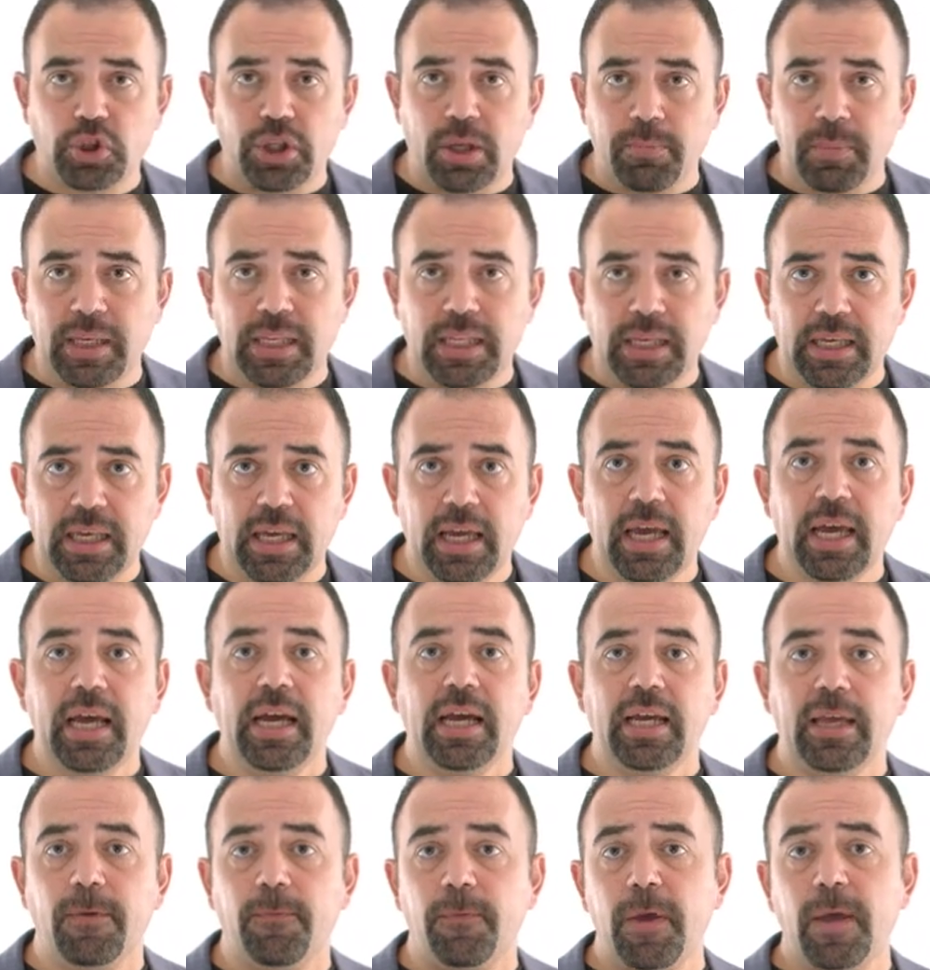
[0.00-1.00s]
The meaning,
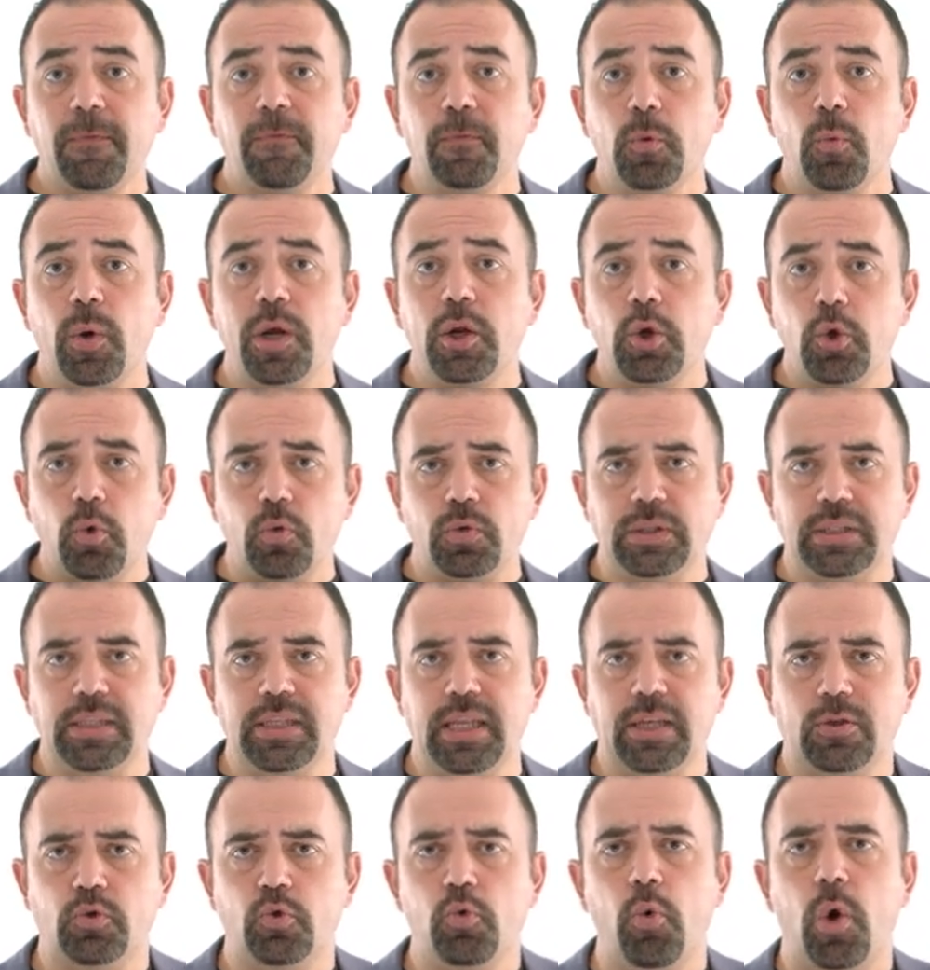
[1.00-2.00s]
if everyone knows
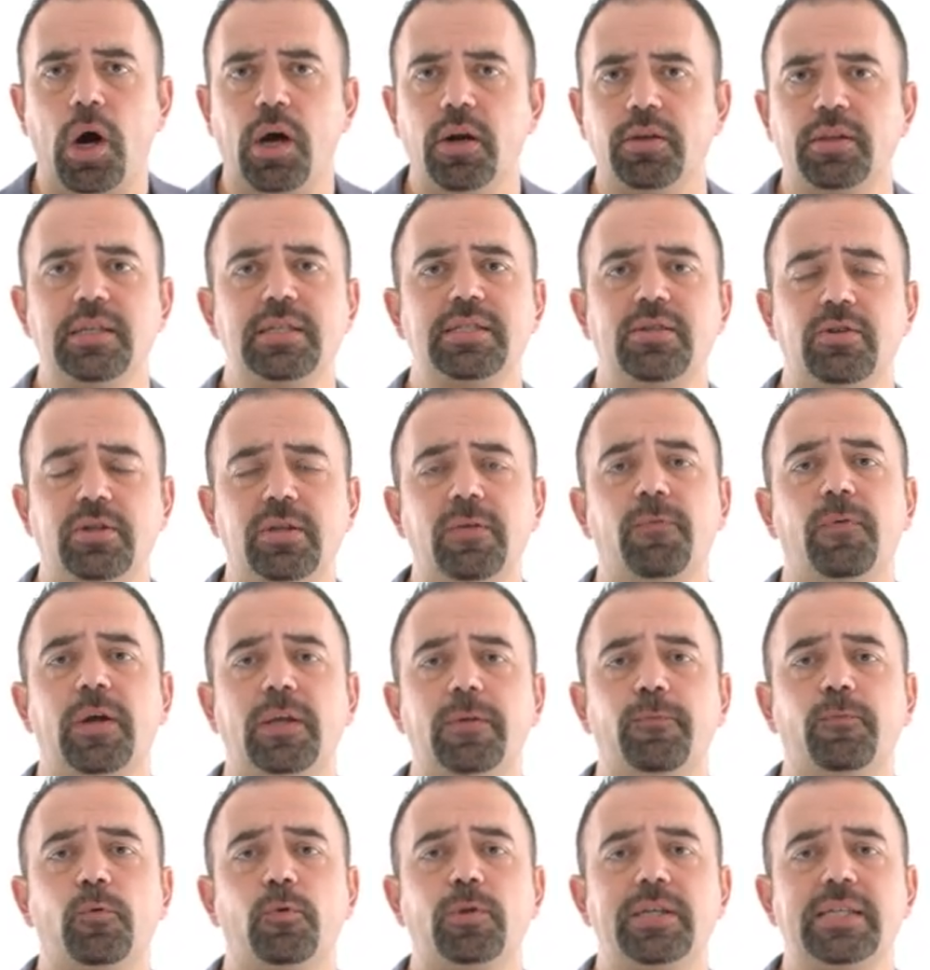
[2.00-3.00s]
that you are the certified
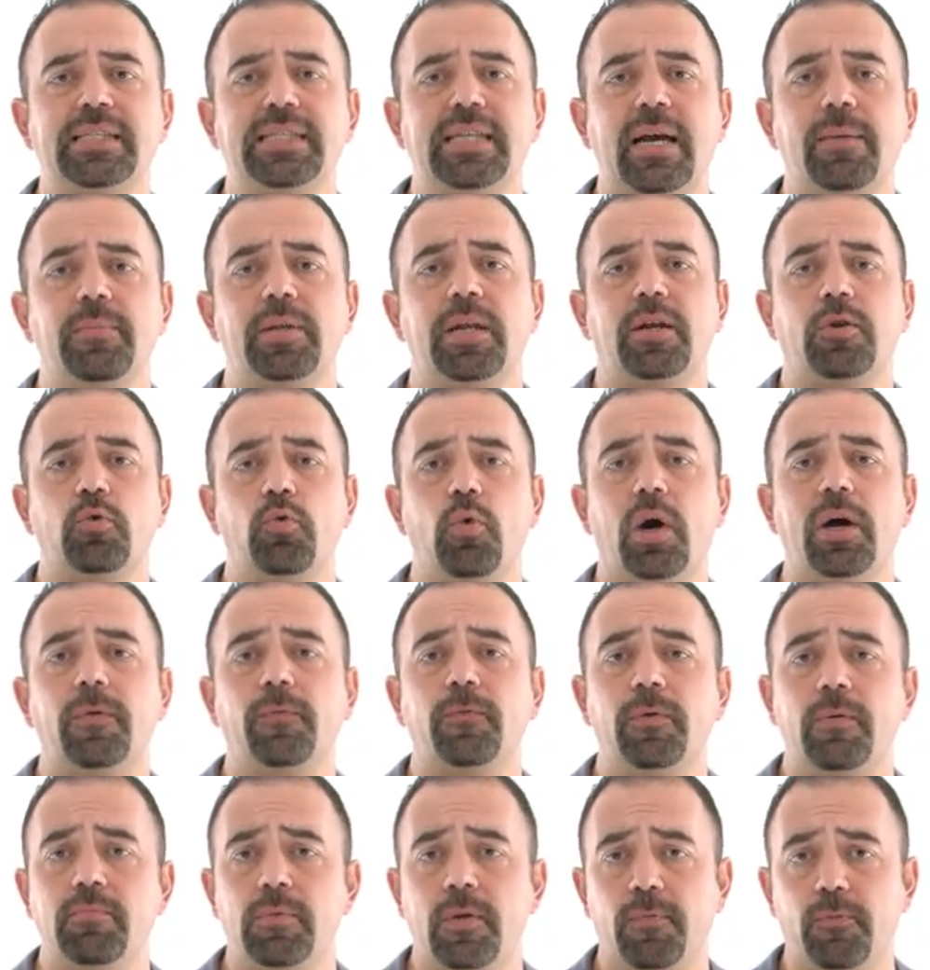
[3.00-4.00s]
fraud examiner, you are
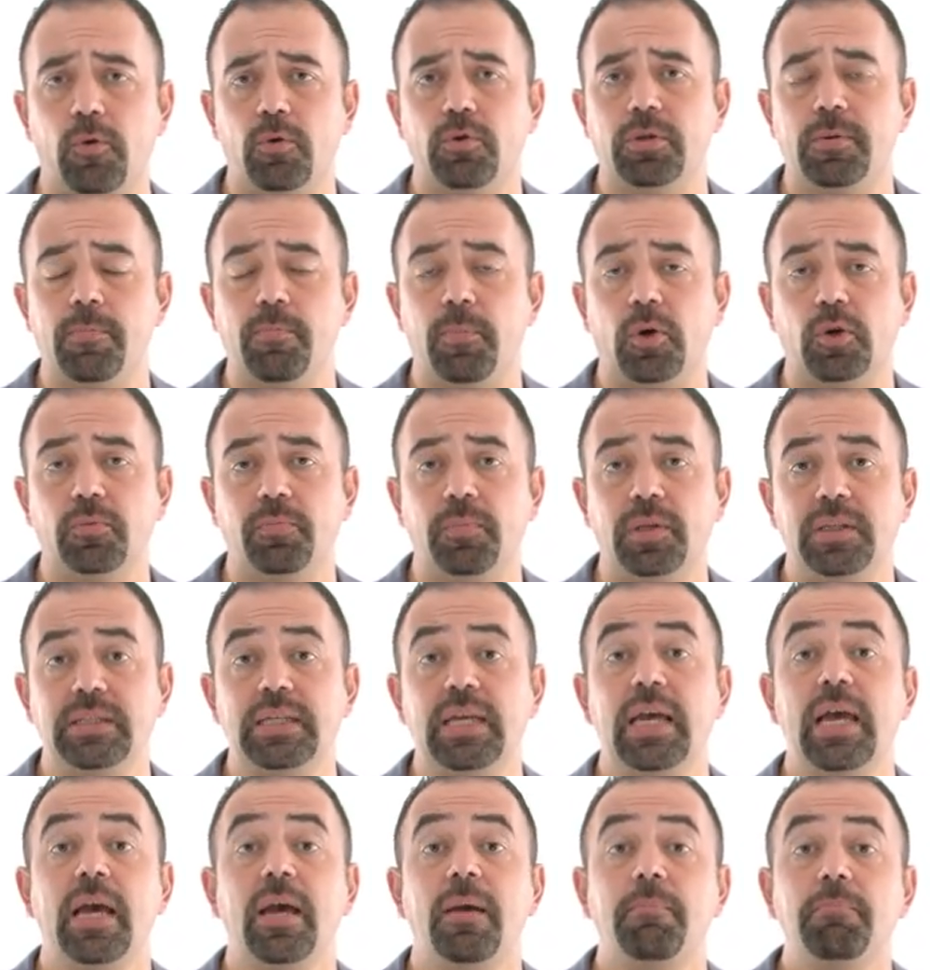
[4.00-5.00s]
from the fraud department,
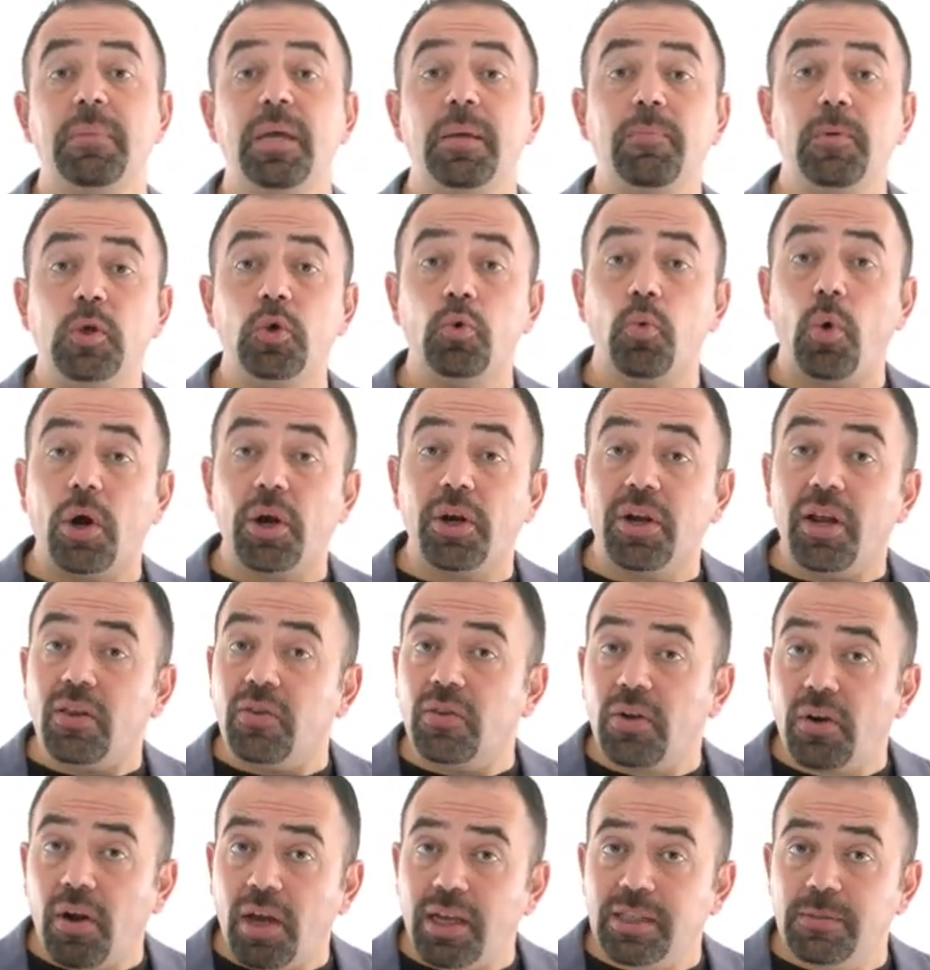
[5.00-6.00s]
maybe you are not
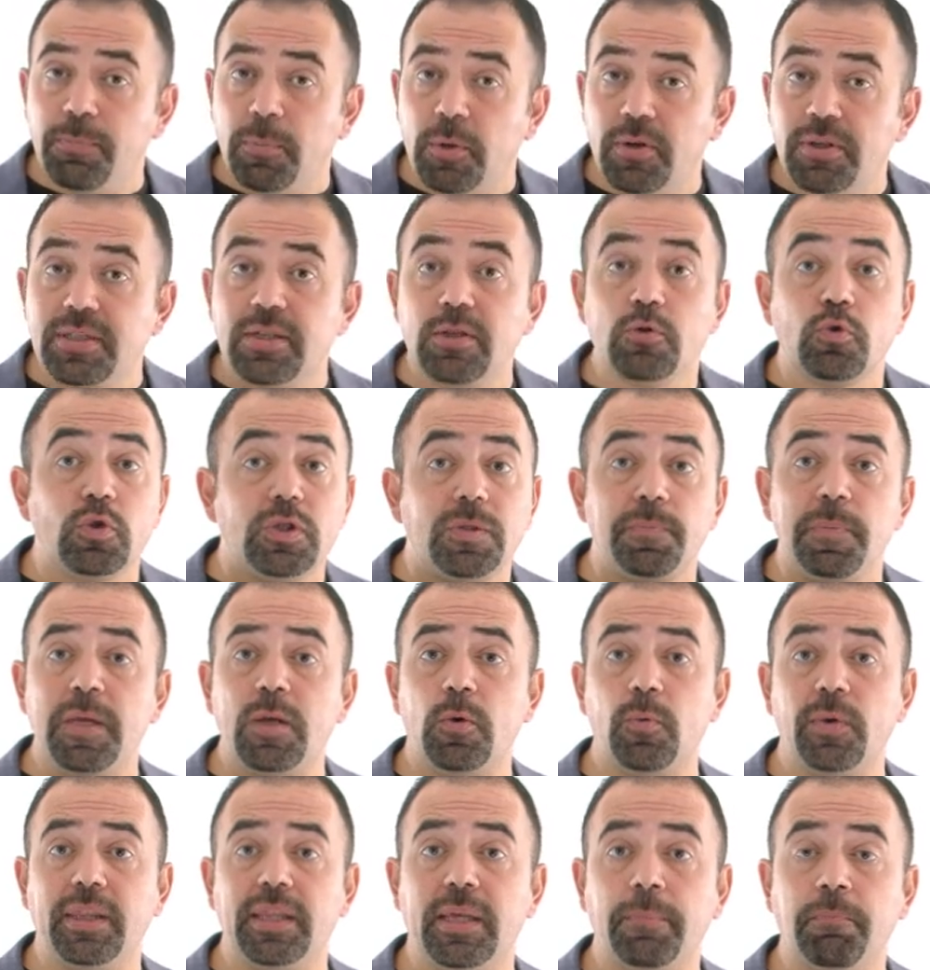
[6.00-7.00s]
the right person to
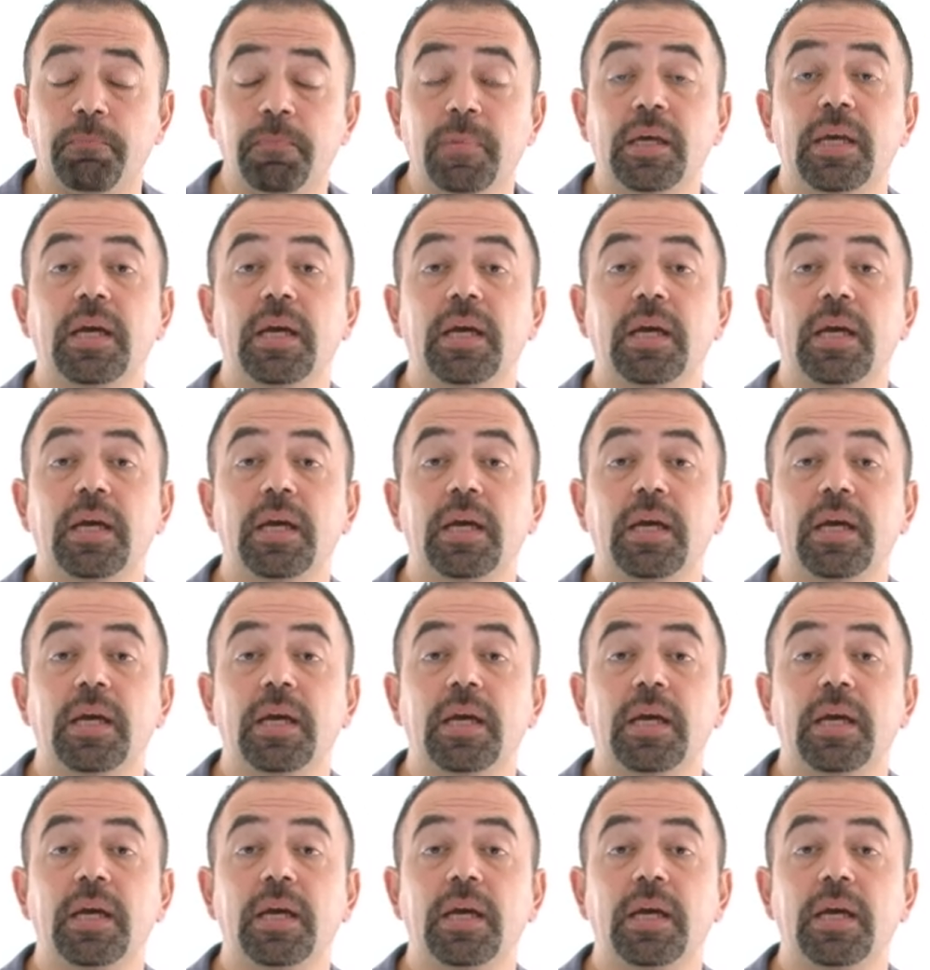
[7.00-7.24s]
speak with them.